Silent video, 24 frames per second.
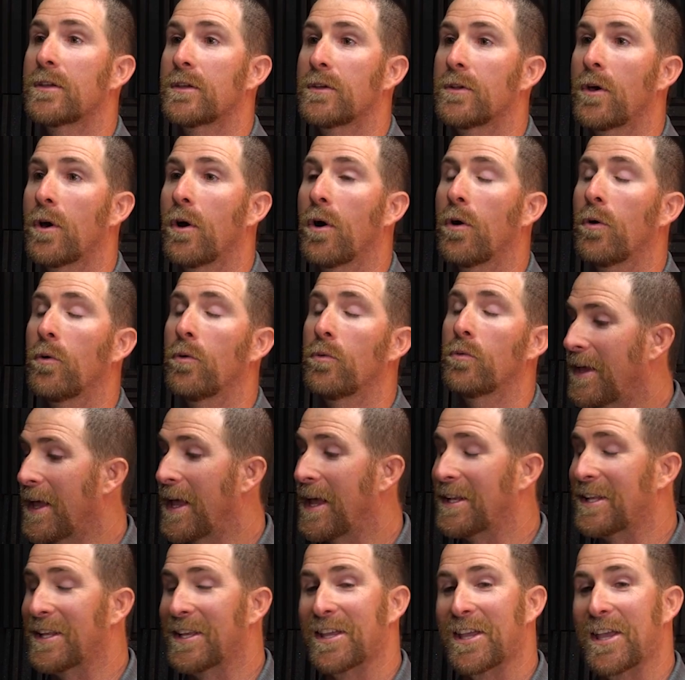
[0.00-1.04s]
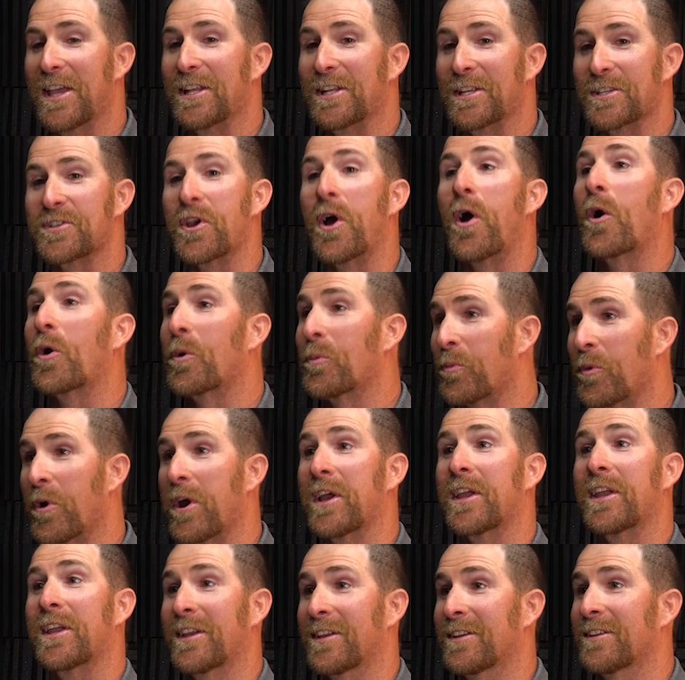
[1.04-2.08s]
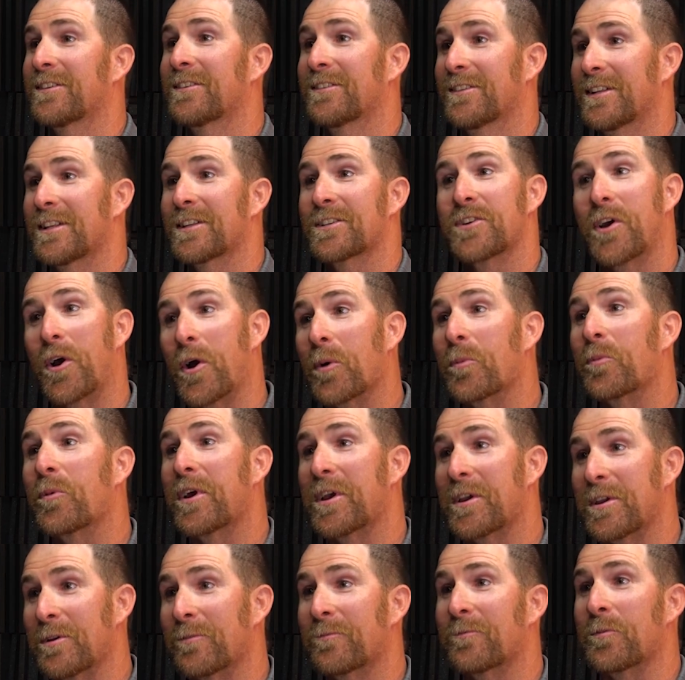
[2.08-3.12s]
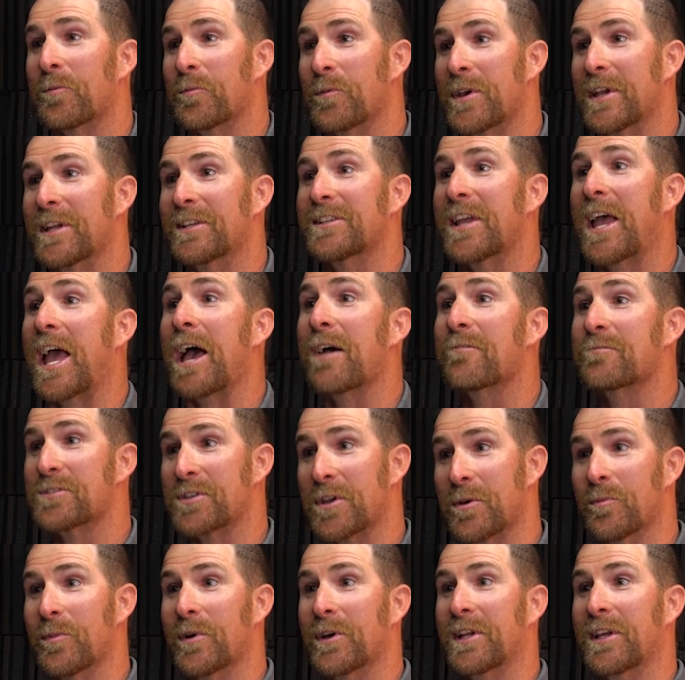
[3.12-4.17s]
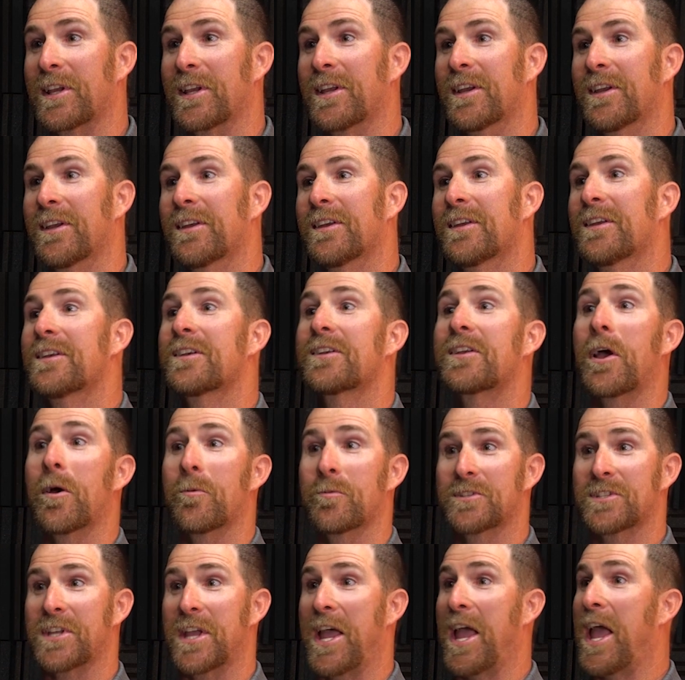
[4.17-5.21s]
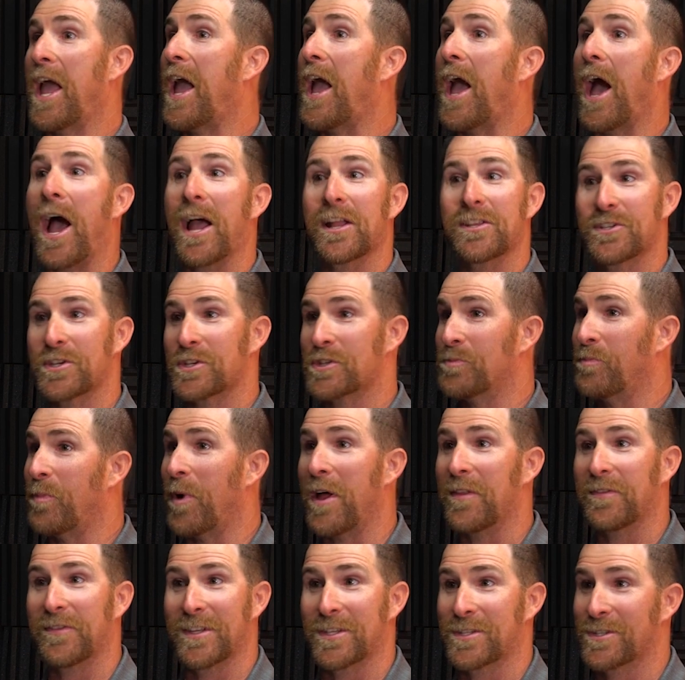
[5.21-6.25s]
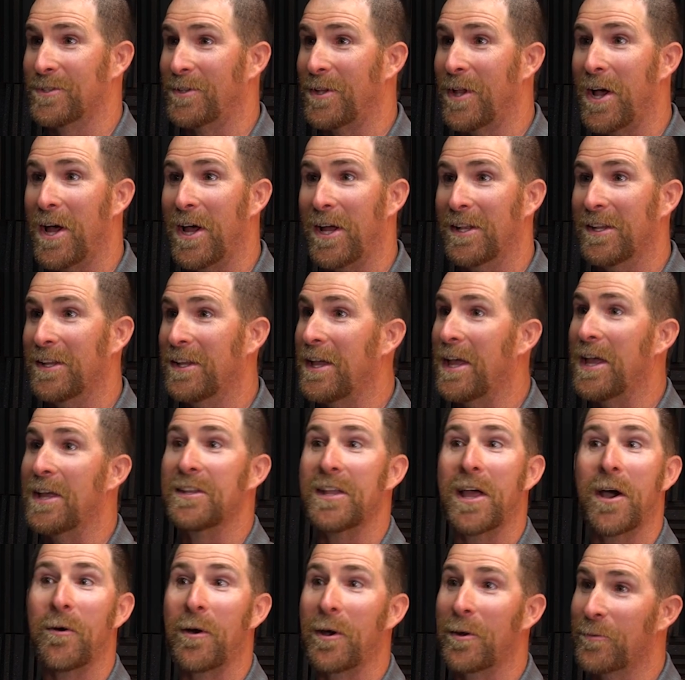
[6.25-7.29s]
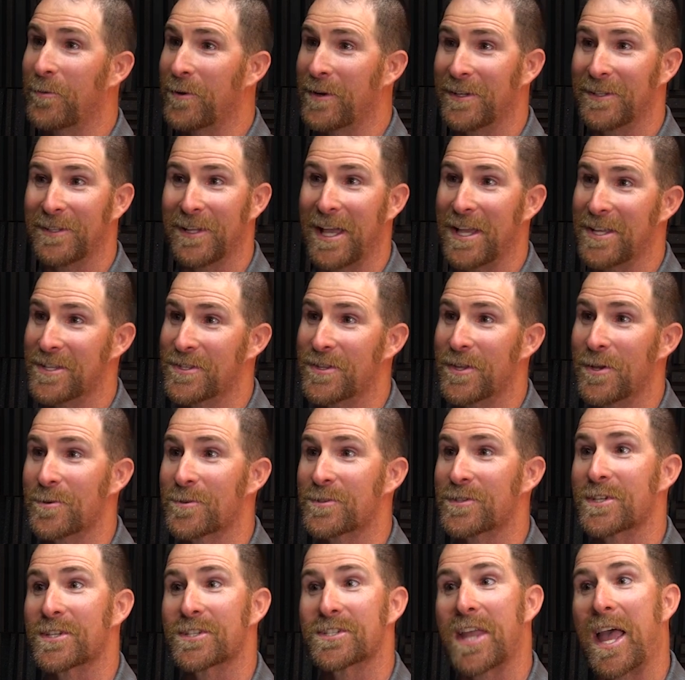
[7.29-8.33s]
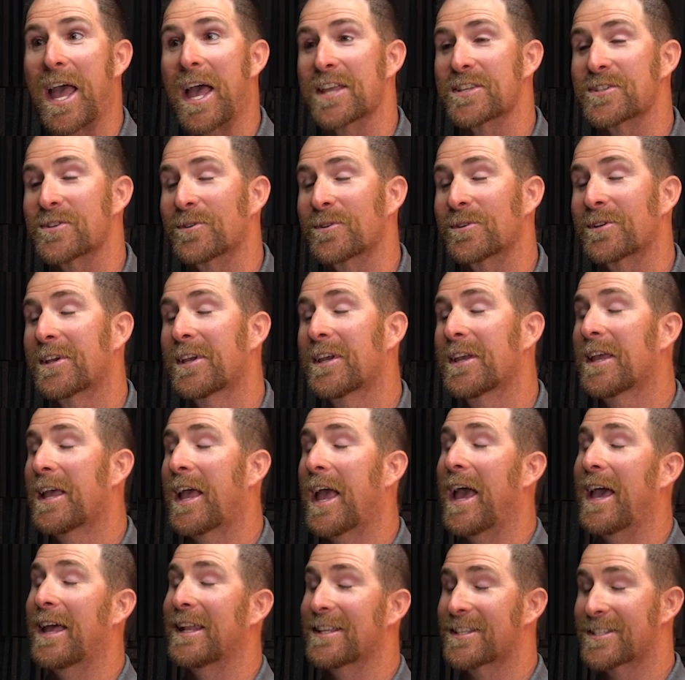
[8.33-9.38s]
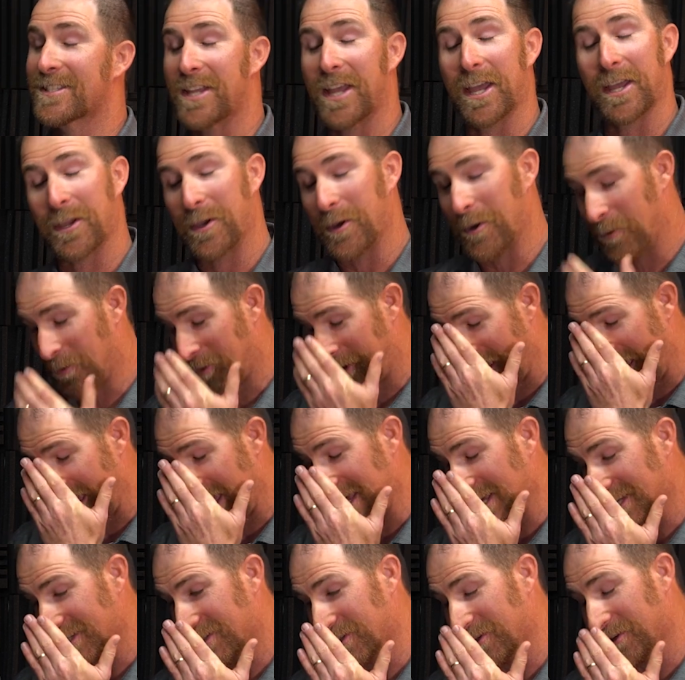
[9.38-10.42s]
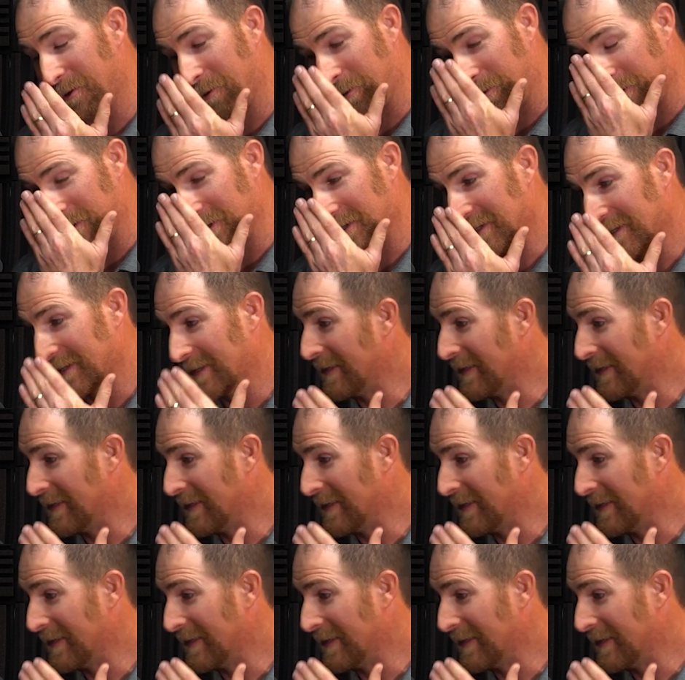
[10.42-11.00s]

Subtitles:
It is heartbreaking. It is heartbreaking for me to have somebody come and say, "Hey, I just bought this lot and now I realize there's this hazard." And it's like, okay, so,